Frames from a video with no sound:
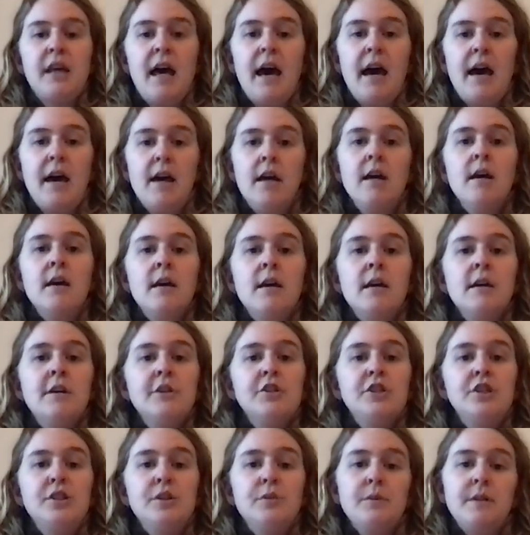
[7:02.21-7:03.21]
that
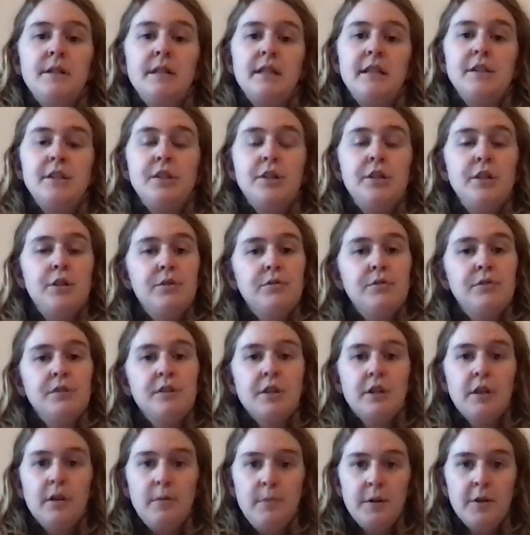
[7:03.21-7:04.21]
she would need to use
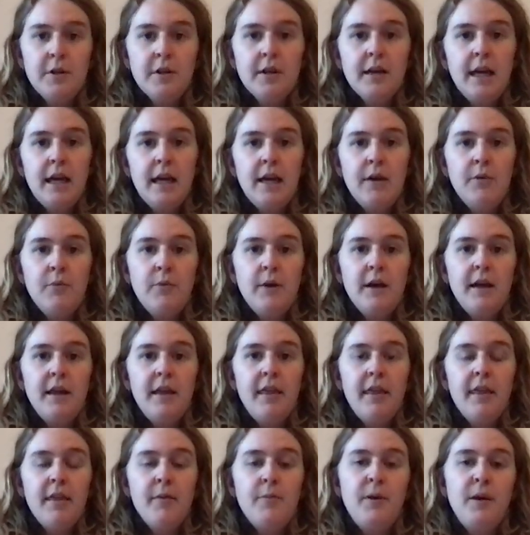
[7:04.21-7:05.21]
to communicate with
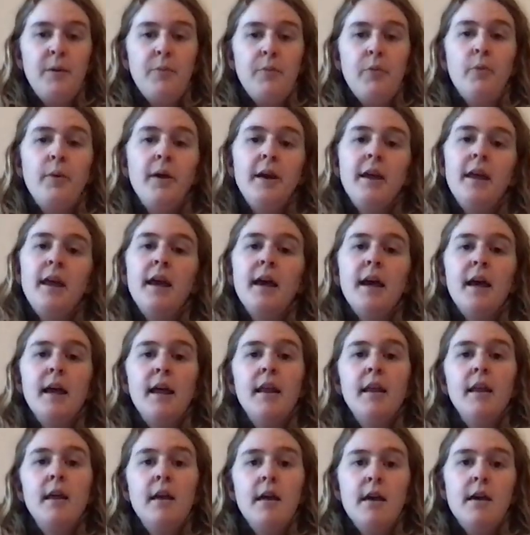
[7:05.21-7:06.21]
the people working
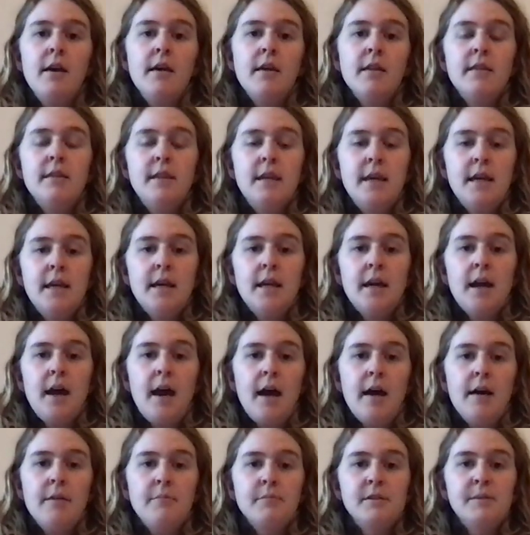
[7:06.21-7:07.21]
at the
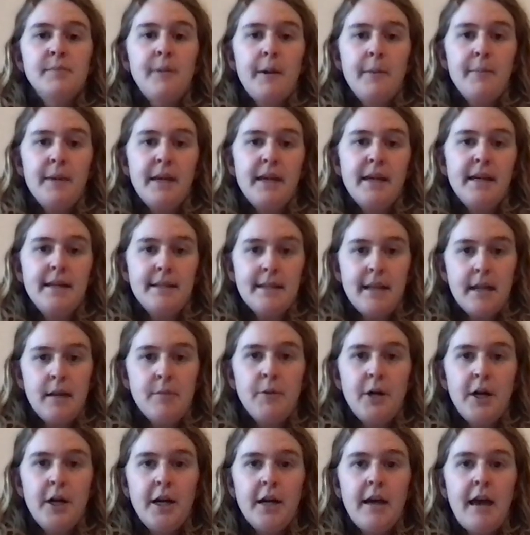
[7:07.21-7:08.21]
sperm bank in
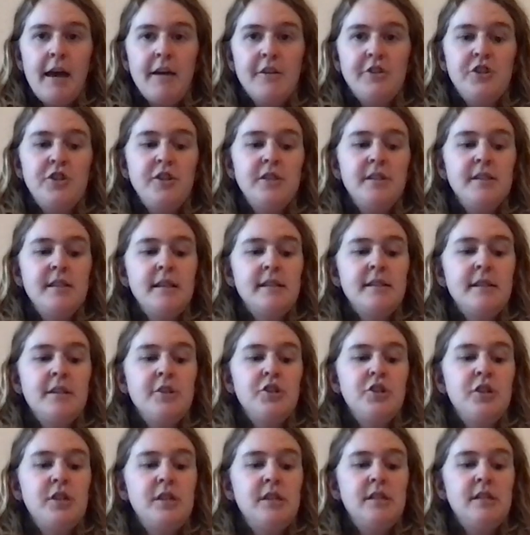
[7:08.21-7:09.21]
Denmark, and she says that
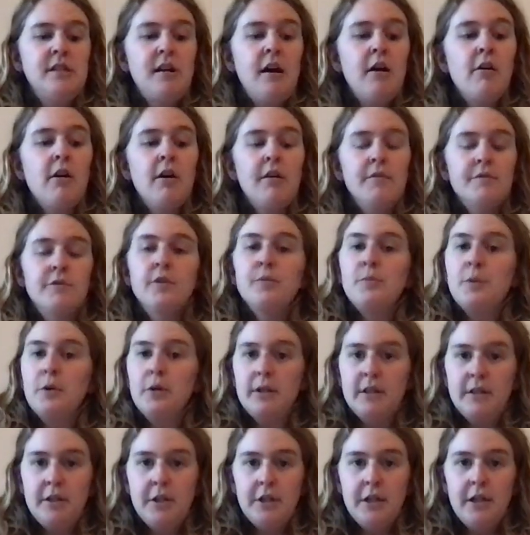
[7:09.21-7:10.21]
she's not
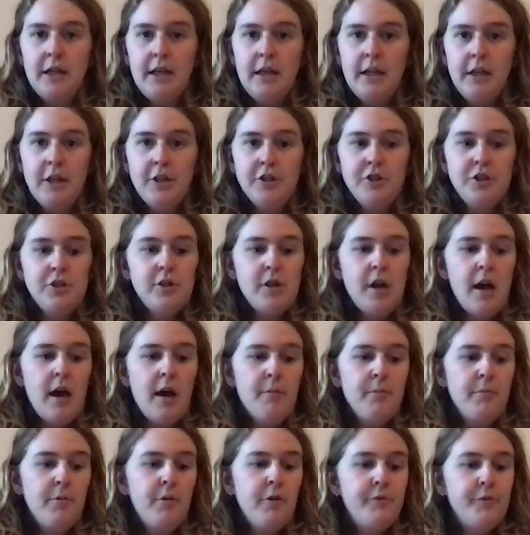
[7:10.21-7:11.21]
comfortable in her English
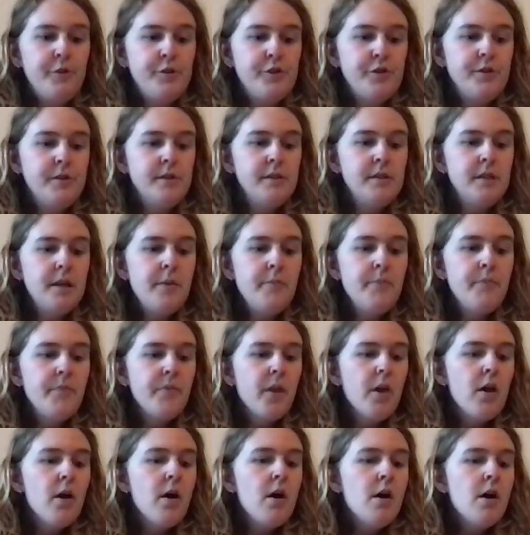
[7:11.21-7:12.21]
proficiency.
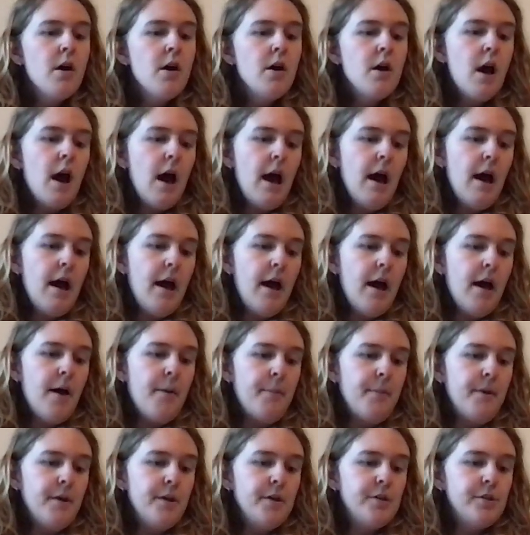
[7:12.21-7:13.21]

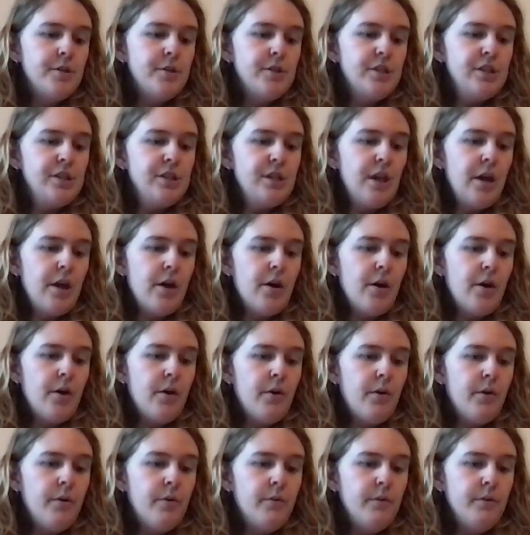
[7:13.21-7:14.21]

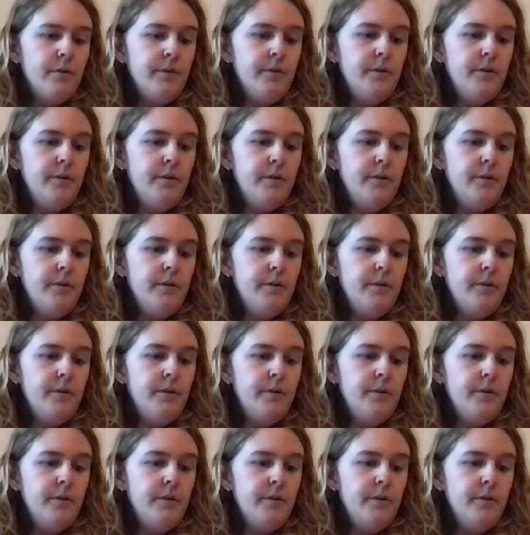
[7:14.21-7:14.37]
So,